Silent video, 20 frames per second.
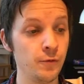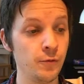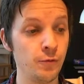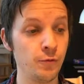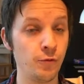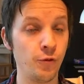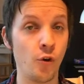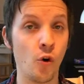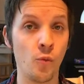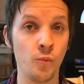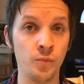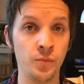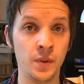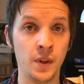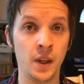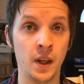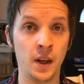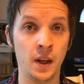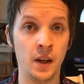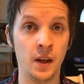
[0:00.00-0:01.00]

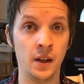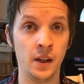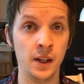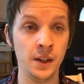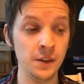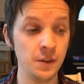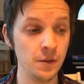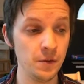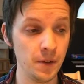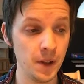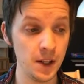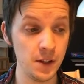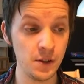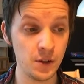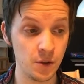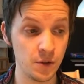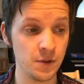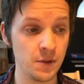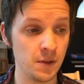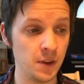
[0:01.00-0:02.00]
from the
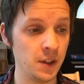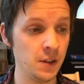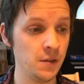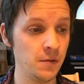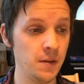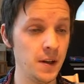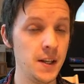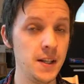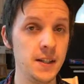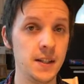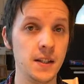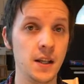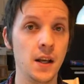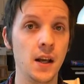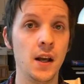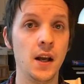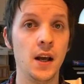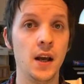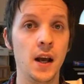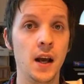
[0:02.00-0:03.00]
interface, user interface,
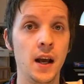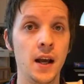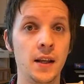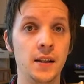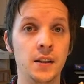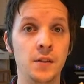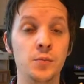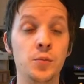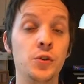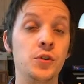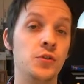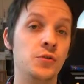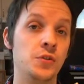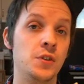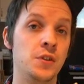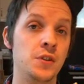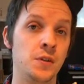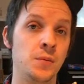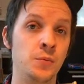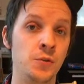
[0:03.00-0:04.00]
and it
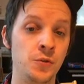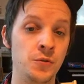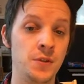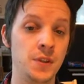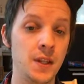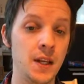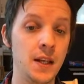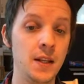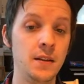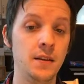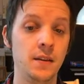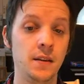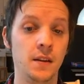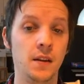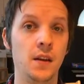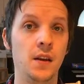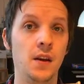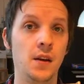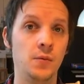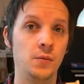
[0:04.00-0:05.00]
produces some new state,
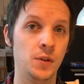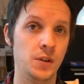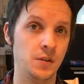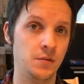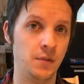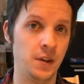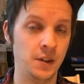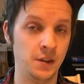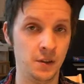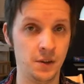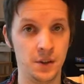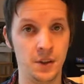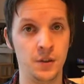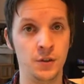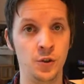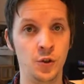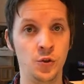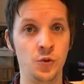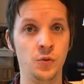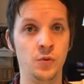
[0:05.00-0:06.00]
which renders a
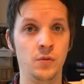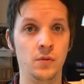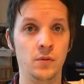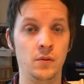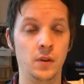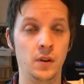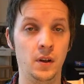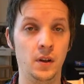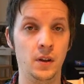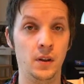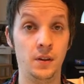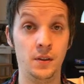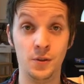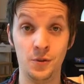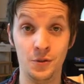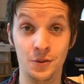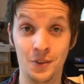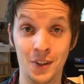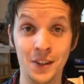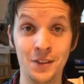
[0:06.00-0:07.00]
new
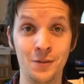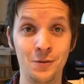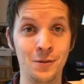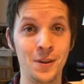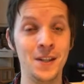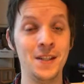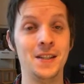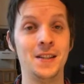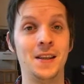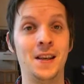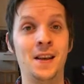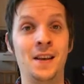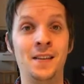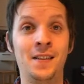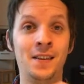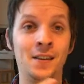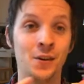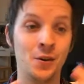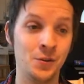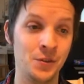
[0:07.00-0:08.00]
user interface,
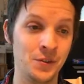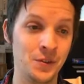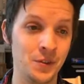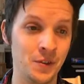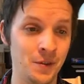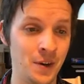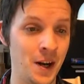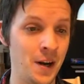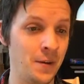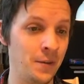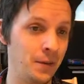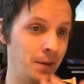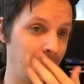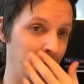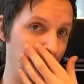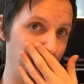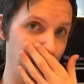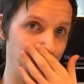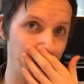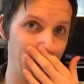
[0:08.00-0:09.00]
and it goes around
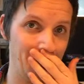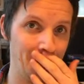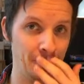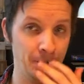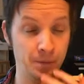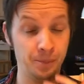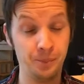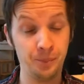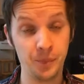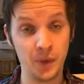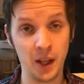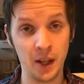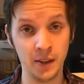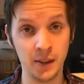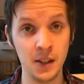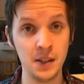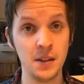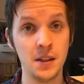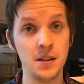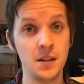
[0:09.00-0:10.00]
and around.
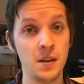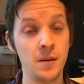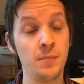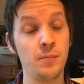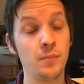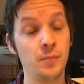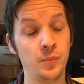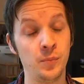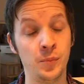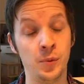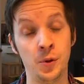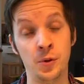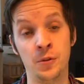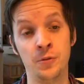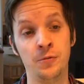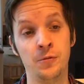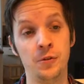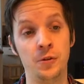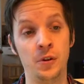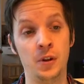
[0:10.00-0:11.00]
And this is a
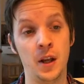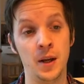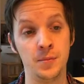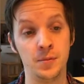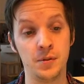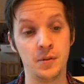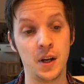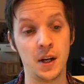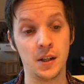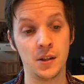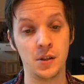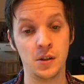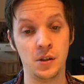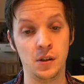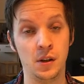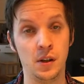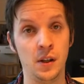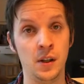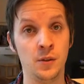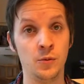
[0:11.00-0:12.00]
beautiful
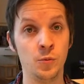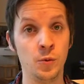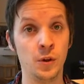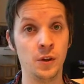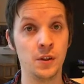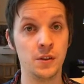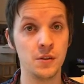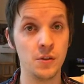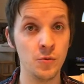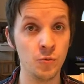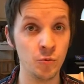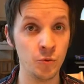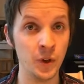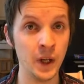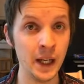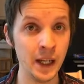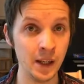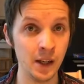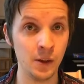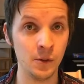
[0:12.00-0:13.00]
abstraction. It works
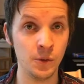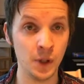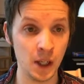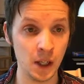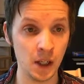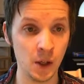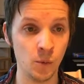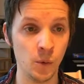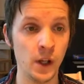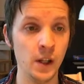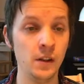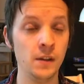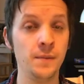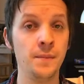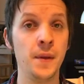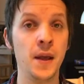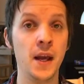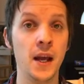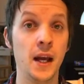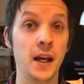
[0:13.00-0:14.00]
really, really
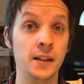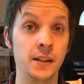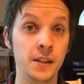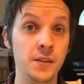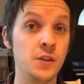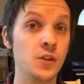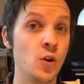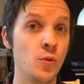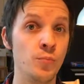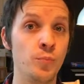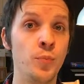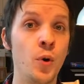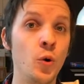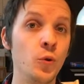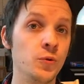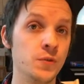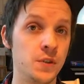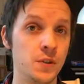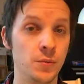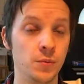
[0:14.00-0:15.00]
well, and it's
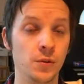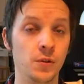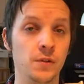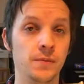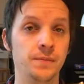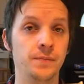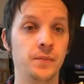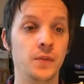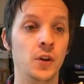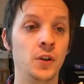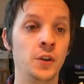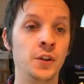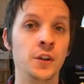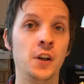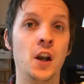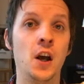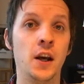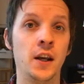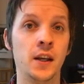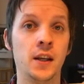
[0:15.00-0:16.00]
composable,
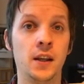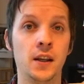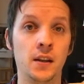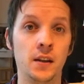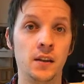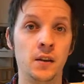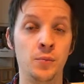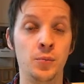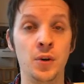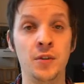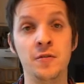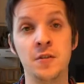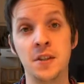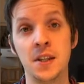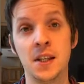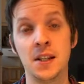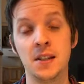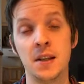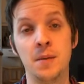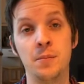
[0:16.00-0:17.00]
unlike the
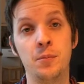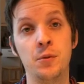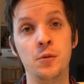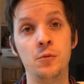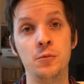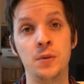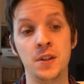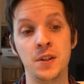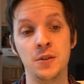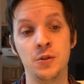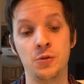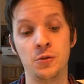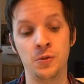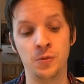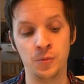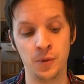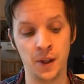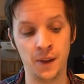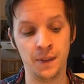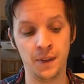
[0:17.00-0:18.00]
previous example we saw
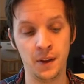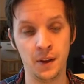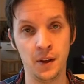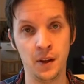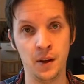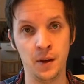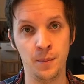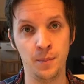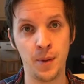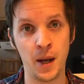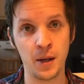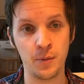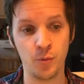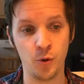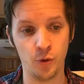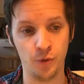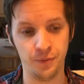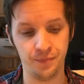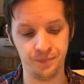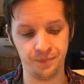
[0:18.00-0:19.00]
with
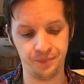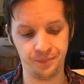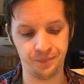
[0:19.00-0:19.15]
Backbone.